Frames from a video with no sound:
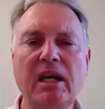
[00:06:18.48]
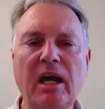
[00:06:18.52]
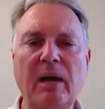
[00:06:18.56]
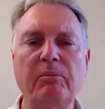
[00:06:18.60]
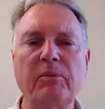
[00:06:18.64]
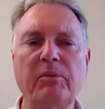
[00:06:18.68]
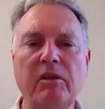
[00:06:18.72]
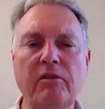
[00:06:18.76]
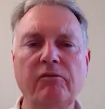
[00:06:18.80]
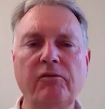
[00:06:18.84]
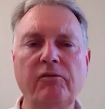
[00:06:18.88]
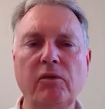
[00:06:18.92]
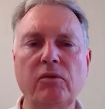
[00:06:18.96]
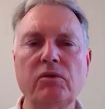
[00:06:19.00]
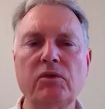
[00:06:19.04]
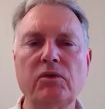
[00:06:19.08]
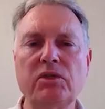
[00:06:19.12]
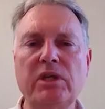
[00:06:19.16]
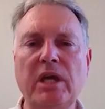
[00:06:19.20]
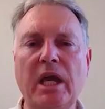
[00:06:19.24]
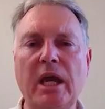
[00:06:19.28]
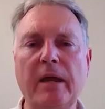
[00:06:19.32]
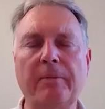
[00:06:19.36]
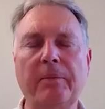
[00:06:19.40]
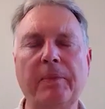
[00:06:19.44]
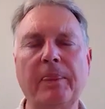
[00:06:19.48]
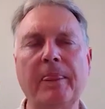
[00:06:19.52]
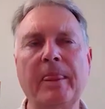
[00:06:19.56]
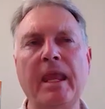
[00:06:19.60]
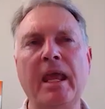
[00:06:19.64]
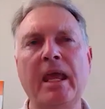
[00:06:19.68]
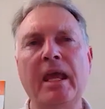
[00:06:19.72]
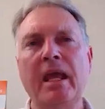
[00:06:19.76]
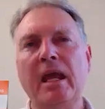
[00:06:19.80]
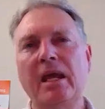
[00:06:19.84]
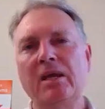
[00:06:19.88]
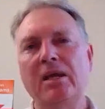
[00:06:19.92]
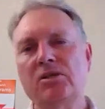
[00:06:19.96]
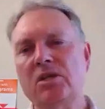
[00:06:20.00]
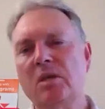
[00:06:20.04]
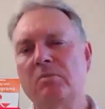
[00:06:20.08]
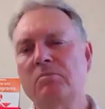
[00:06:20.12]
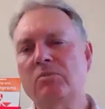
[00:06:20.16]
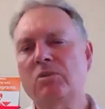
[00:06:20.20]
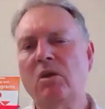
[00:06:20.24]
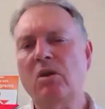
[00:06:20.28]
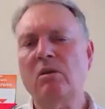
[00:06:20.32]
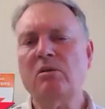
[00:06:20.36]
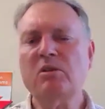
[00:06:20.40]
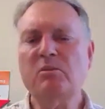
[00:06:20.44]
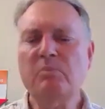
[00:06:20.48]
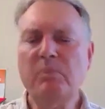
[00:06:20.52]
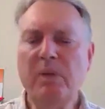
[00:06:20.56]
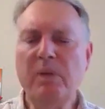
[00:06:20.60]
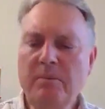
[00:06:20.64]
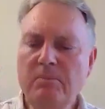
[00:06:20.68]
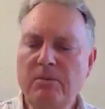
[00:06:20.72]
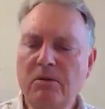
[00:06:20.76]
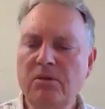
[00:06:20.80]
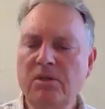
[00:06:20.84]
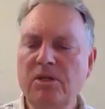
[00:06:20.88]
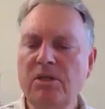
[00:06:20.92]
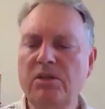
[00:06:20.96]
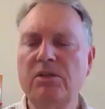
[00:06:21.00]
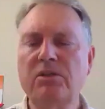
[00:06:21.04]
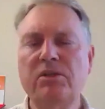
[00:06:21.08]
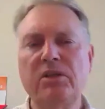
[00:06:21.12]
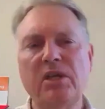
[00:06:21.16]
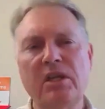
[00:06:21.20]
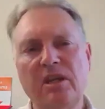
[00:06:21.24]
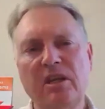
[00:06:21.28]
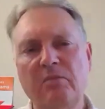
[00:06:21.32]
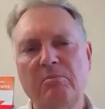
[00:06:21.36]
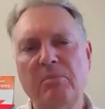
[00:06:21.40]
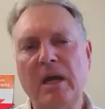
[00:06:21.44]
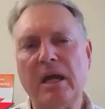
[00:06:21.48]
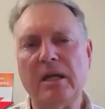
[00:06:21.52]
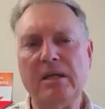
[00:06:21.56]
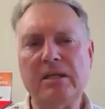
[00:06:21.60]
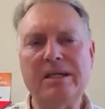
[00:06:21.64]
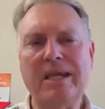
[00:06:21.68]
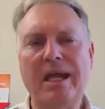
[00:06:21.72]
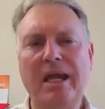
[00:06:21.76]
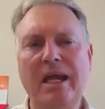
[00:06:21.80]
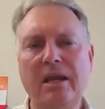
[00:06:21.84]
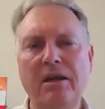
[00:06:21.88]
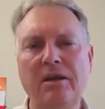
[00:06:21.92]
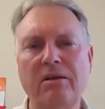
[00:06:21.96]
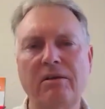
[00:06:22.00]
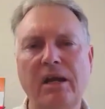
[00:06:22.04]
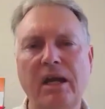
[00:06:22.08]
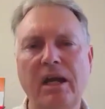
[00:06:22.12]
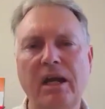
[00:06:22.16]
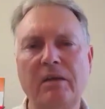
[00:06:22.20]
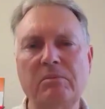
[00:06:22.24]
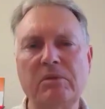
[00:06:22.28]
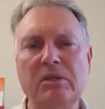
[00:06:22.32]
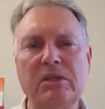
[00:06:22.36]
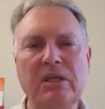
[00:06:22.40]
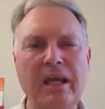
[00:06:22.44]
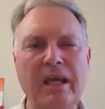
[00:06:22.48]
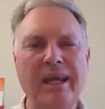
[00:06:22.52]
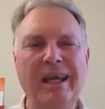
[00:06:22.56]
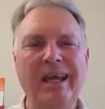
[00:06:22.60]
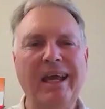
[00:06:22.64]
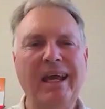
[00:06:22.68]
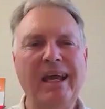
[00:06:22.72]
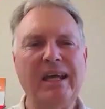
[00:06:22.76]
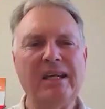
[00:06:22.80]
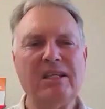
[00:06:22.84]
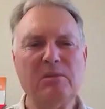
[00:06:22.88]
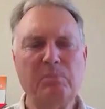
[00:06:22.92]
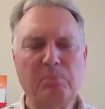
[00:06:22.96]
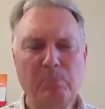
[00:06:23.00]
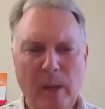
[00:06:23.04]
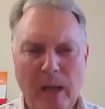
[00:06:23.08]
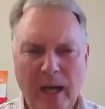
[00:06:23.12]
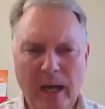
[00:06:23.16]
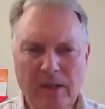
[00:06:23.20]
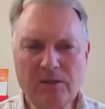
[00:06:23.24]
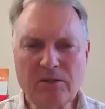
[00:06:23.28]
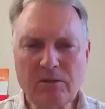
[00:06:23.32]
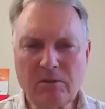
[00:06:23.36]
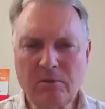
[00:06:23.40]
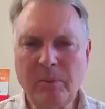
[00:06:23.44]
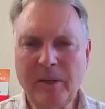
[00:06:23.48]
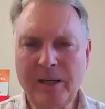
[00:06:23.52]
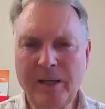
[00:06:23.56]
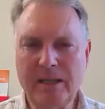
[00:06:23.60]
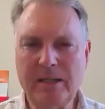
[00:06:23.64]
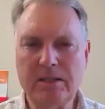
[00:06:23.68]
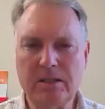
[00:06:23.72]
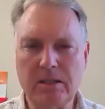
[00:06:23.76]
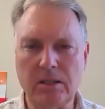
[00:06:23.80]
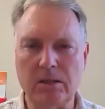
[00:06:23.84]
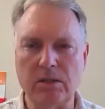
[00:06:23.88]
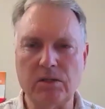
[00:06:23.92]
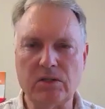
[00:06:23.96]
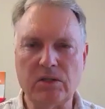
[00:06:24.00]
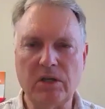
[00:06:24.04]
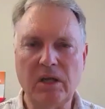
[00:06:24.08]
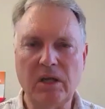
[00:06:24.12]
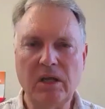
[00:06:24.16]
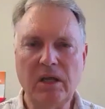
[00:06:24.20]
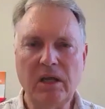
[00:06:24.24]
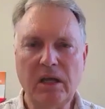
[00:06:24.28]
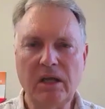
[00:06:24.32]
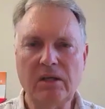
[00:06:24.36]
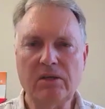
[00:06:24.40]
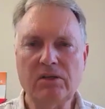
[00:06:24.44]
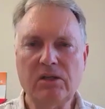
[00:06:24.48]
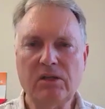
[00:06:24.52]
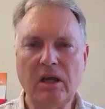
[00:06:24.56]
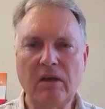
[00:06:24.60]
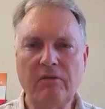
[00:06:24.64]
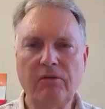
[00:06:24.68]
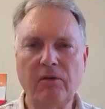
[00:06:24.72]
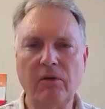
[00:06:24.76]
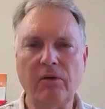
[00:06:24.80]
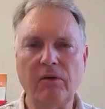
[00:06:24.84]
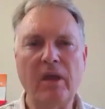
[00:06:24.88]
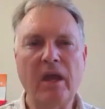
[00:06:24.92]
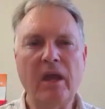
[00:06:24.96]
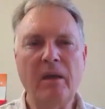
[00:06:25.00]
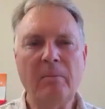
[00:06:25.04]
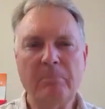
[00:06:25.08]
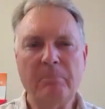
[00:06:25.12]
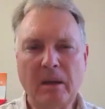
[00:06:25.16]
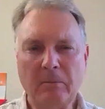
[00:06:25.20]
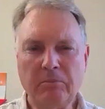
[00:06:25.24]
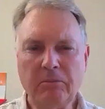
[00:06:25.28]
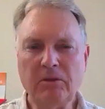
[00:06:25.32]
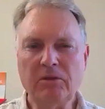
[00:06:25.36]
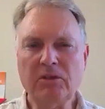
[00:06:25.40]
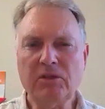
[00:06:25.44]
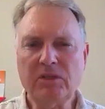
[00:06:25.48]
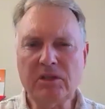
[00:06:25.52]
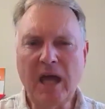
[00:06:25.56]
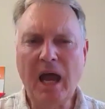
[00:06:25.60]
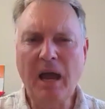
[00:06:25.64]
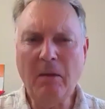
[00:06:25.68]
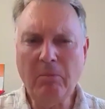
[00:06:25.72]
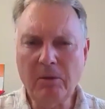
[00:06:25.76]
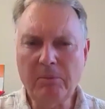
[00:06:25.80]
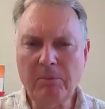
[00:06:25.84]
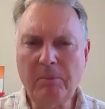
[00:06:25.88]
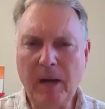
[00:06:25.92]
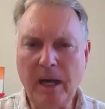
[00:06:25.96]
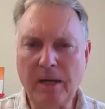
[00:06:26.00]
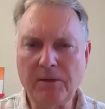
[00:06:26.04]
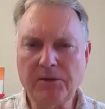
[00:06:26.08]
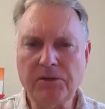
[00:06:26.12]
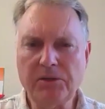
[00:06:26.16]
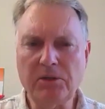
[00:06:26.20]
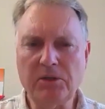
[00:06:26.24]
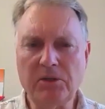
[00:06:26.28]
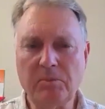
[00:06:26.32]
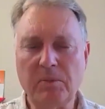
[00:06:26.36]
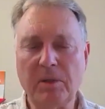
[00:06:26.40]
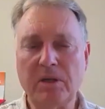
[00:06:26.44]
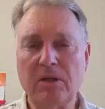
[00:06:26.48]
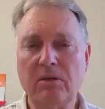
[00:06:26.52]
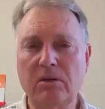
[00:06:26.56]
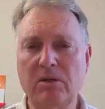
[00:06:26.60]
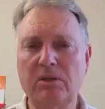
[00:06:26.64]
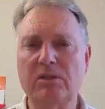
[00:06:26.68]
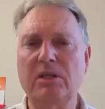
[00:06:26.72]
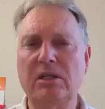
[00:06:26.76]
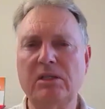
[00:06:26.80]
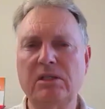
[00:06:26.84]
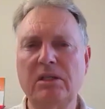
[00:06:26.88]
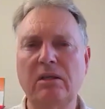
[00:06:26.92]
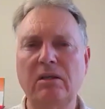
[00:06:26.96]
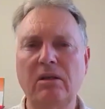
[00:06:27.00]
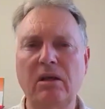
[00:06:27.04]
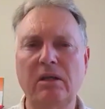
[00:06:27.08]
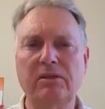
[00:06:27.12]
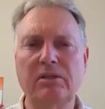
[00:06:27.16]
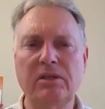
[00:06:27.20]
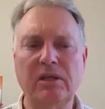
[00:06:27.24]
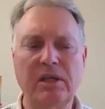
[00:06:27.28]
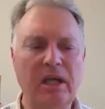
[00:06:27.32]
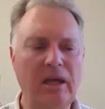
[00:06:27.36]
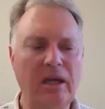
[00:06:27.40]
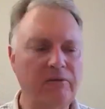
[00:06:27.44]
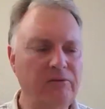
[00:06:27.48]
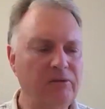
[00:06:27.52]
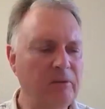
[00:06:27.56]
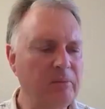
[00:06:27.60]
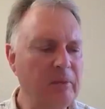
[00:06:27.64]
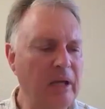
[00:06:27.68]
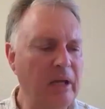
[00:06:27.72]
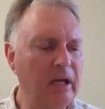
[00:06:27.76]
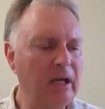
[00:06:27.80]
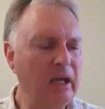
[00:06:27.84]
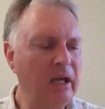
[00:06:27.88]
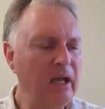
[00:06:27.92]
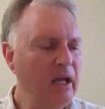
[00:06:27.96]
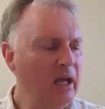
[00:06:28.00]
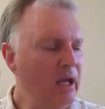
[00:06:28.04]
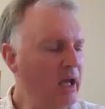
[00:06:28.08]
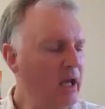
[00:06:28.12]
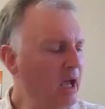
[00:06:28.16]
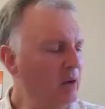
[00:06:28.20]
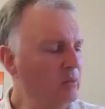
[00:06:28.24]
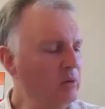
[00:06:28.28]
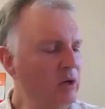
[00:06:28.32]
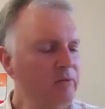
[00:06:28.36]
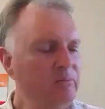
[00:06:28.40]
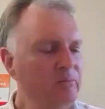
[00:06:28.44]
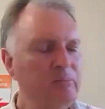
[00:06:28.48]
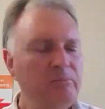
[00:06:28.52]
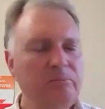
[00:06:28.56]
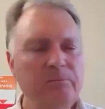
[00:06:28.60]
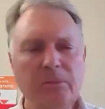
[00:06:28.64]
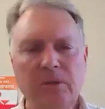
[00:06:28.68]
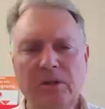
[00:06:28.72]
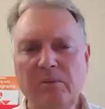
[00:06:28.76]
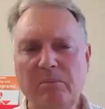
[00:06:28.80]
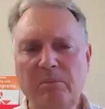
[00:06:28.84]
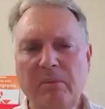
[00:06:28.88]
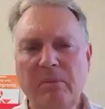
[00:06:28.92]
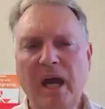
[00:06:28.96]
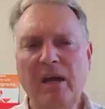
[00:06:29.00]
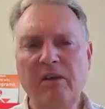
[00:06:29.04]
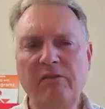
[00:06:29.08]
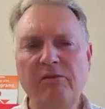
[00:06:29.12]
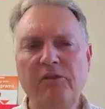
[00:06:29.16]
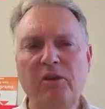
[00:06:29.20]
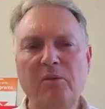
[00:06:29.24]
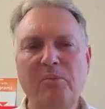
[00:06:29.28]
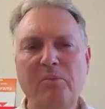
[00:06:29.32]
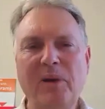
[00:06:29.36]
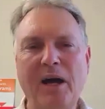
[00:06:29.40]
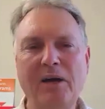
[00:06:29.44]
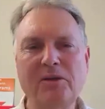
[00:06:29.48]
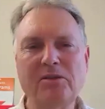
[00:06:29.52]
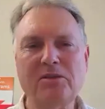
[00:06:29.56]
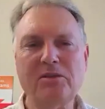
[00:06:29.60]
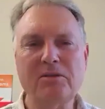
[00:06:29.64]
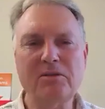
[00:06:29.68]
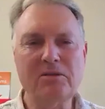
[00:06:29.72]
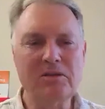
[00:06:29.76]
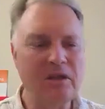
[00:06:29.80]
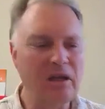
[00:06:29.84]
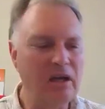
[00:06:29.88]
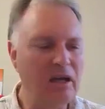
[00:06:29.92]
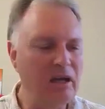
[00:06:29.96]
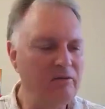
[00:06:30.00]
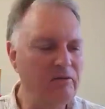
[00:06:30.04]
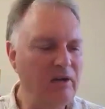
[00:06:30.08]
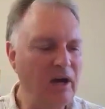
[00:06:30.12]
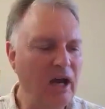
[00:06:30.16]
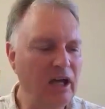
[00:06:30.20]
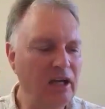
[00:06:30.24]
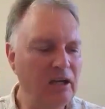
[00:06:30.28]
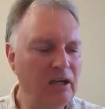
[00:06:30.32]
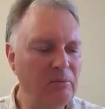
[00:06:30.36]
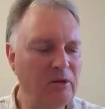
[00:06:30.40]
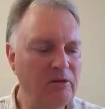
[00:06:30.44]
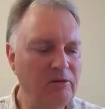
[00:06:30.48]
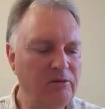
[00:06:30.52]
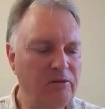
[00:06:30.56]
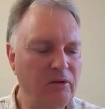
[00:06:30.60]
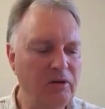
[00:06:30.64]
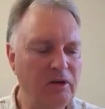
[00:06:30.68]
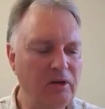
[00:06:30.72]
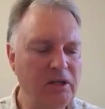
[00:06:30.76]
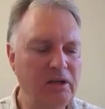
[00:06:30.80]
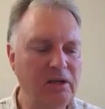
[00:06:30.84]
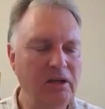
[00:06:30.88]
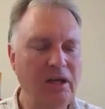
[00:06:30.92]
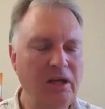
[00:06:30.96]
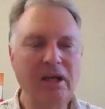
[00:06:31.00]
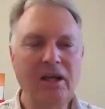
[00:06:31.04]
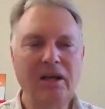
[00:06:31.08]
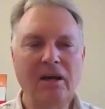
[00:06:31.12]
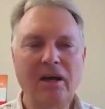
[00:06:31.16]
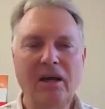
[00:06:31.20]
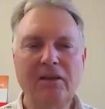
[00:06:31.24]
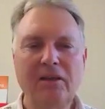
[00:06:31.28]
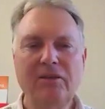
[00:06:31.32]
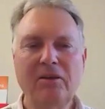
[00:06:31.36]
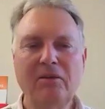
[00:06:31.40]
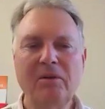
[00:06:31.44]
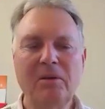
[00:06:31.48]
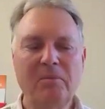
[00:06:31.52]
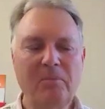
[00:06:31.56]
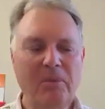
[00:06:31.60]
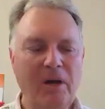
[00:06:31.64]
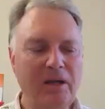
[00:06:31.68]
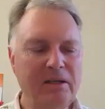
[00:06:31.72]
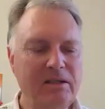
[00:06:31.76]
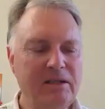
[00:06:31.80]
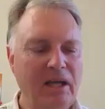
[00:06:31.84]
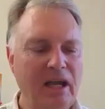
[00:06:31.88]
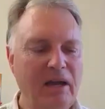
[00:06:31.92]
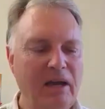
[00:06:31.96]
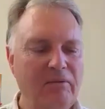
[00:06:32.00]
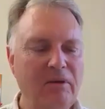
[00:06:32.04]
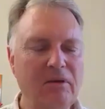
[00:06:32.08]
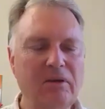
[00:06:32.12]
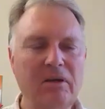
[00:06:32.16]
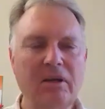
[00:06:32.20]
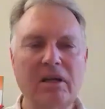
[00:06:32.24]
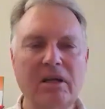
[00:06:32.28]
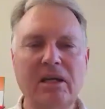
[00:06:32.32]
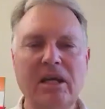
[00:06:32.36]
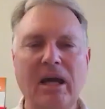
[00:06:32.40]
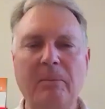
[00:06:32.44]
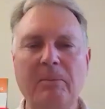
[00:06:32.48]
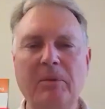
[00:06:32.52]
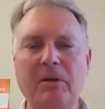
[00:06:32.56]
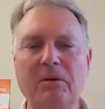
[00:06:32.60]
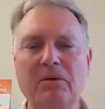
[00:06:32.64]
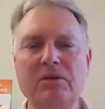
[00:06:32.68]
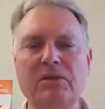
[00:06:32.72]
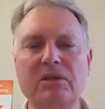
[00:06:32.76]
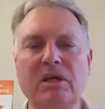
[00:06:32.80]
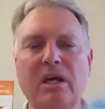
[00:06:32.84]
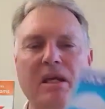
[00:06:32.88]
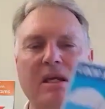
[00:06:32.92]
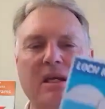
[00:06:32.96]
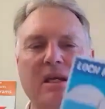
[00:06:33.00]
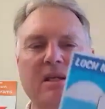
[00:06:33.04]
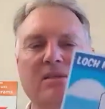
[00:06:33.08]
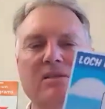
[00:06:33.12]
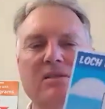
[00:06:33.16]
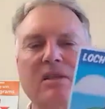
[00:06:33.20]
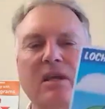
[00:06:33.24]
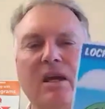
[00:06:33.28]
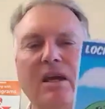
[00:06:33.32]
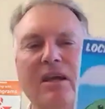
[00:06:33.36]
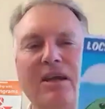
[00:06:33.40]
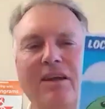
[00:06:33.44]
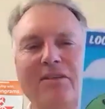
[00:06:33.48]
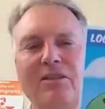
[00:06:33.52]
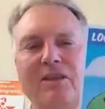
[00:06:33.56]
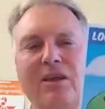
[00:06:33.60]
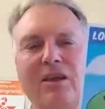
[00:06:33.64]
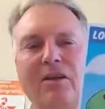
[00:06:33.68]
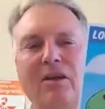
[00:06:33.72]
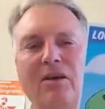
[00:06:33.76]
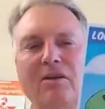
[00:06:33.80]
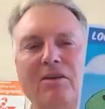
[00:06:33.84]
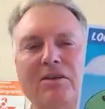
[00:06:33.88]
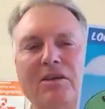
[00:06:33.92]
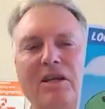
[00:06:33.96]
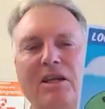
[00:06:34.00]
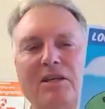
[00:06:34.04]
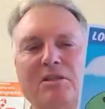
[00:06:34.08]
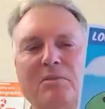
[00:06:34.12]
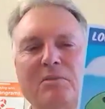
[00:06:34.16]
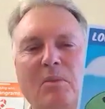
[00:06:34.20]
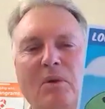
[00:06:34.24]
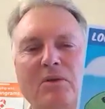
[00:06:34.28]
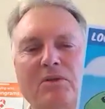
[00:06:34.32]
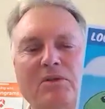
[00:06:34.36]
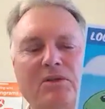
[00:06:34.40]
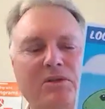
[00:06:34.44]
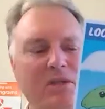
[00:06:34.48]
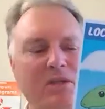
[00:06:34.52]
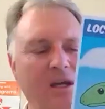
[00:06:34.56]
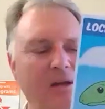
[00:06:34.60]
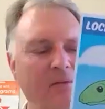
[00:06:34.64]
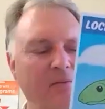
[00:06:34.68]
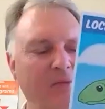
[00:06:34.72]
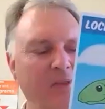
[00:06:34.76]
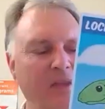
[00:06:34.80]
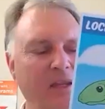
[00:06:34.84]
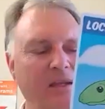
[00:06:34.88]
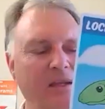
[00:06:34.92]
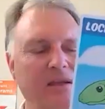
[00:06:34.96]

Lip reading: up the full set. And sometimes people just think about tangrams as puzzle pieces and so forth. But we'll start with puzzles because there's a lot to get from that. And we've made a few puzzles available for you. I thought we might have a look at a couple. So here's the Loch Ness Monster.